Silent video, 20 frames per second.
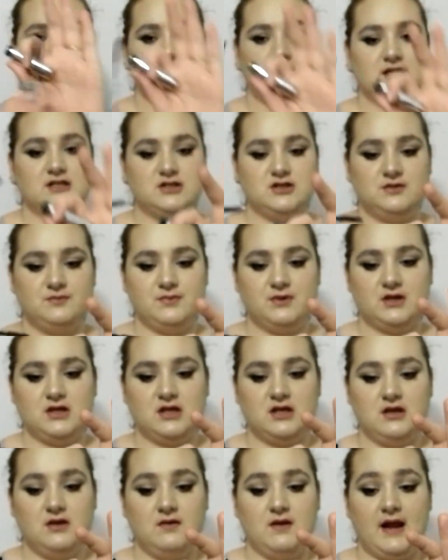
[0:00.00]
It's super
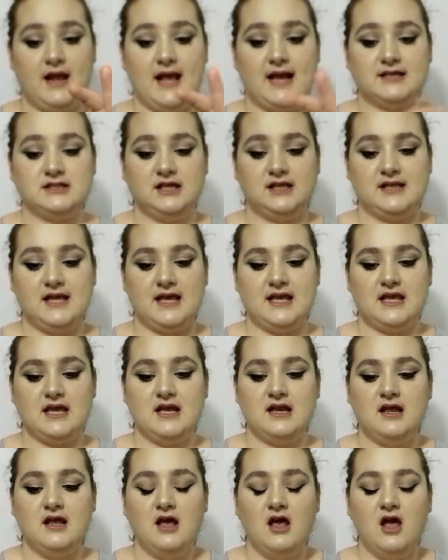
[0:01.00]
cute. I actually like
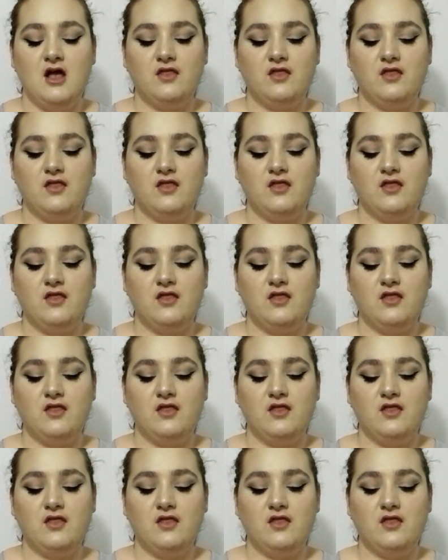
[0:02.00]
it.